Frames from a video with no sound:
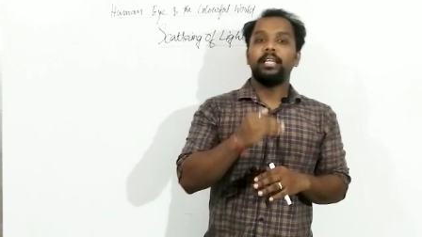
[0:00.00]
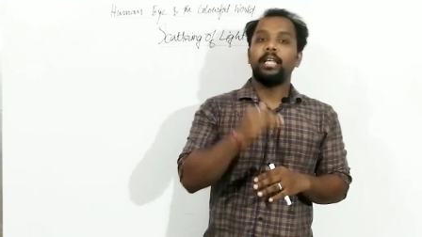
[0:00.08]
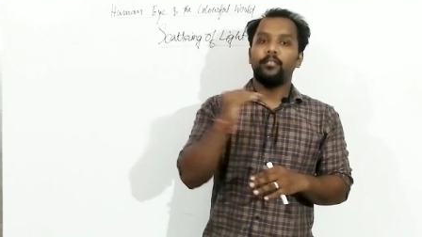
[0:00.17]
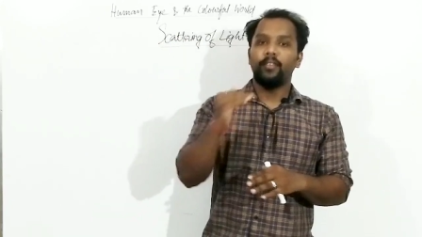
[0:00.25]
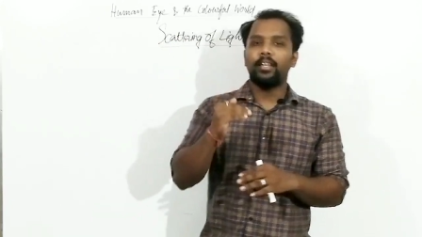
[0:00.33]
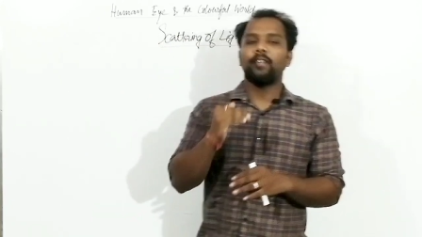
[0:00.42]

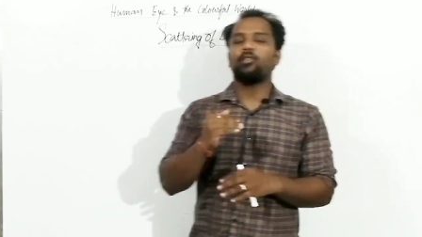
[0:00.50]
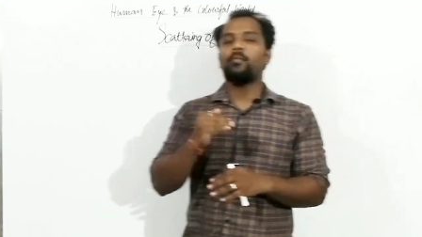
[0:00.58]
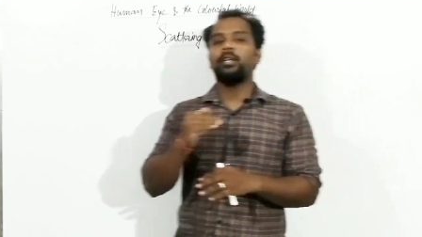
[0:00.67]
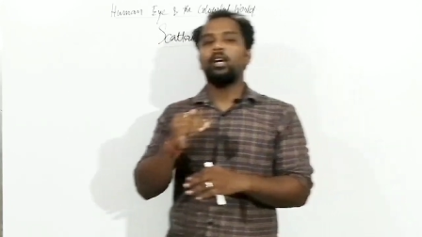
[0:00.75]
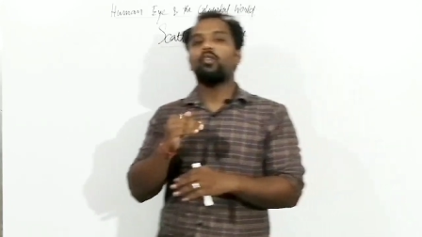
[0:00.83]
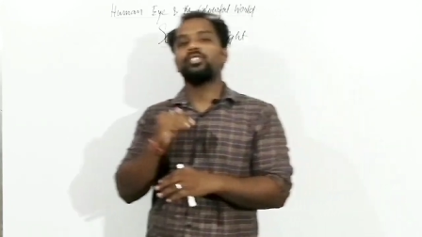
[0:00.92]
deviated from
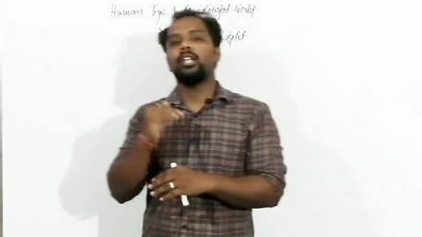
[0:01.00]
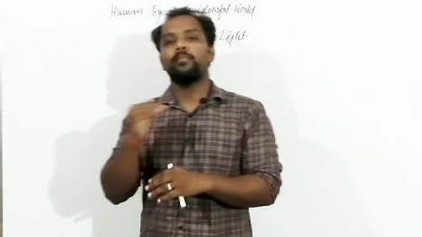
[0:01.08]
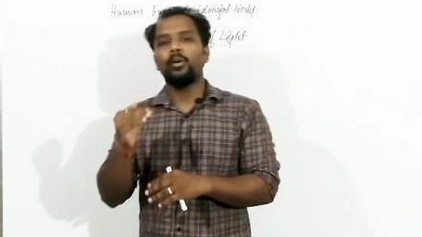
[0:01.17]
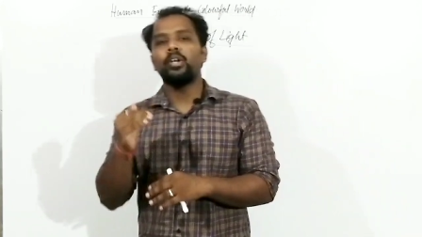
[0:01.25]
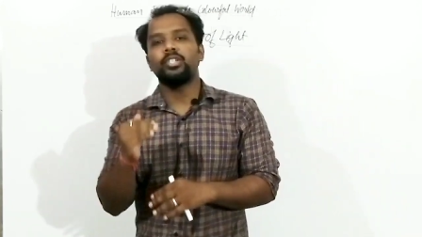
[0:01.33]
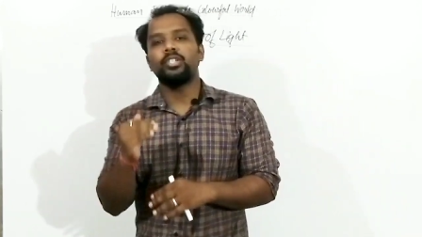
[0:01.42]
the original
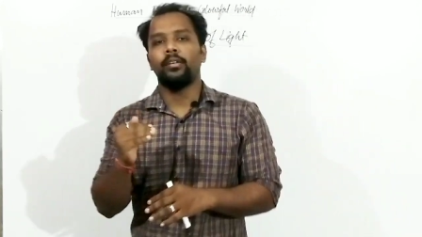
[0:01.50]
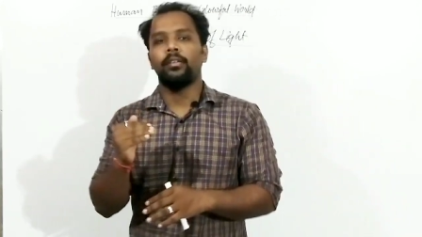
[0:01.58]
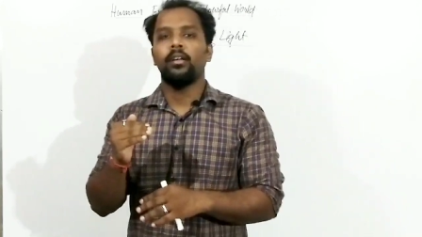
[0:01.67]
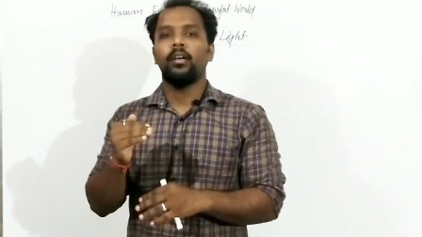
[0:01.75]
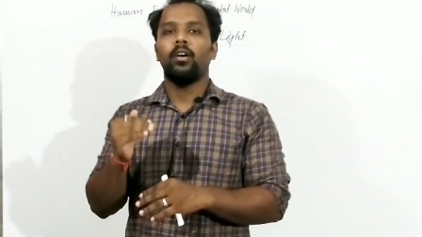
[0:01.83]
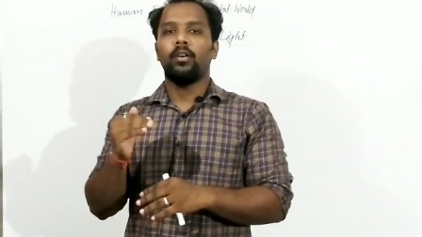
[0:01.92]
position.
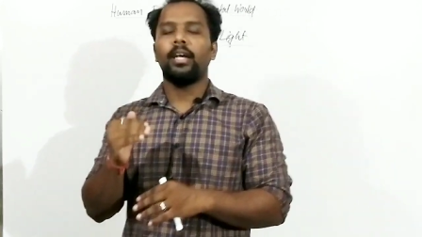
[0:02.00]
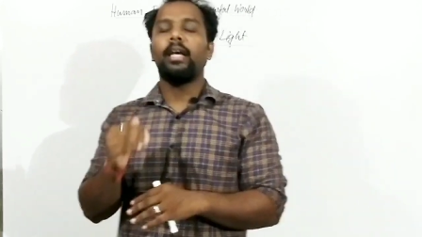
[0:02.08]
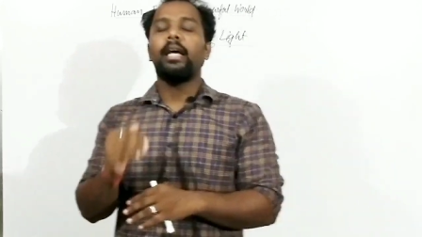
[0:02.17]
Okay,